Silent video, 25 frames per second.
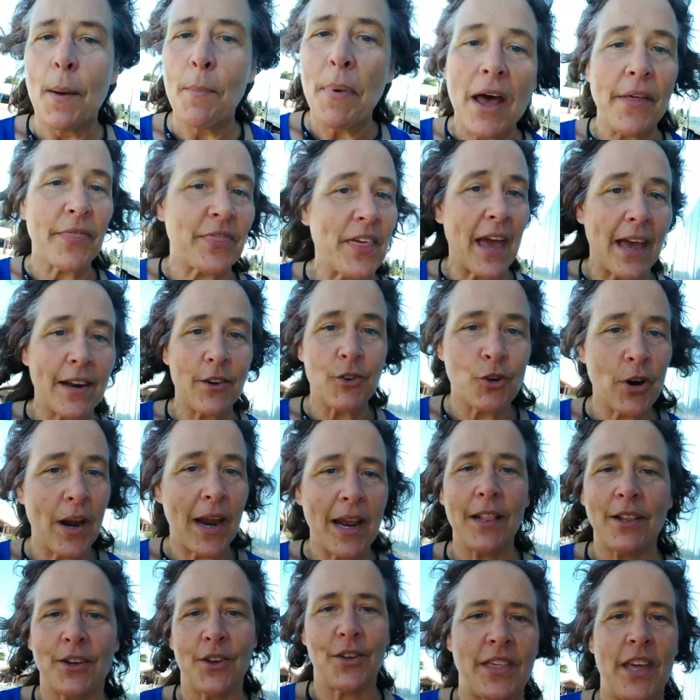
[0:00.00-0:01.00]
about that
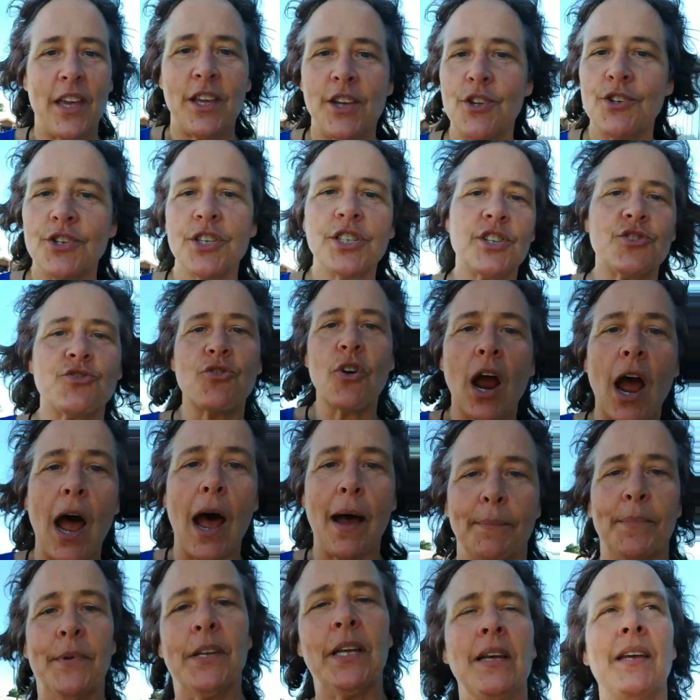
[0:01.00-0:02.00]
trailer that you just
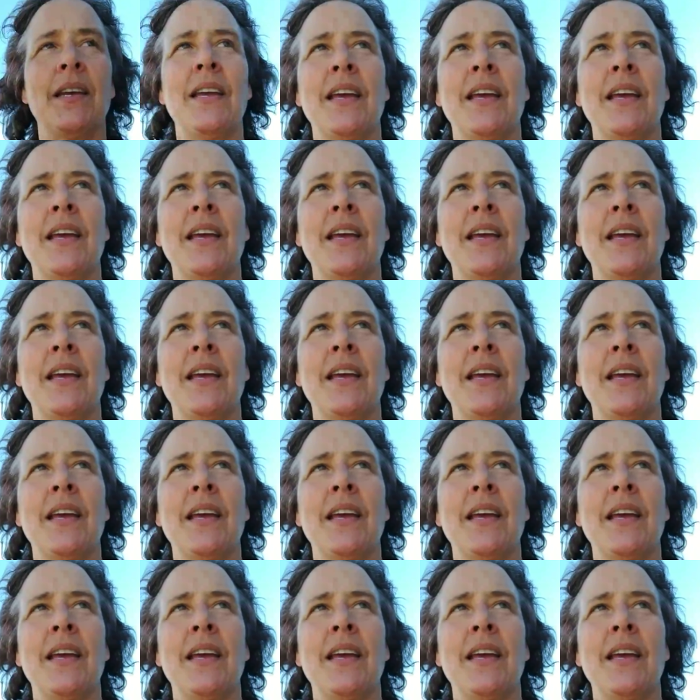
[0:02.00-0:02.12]
dropped.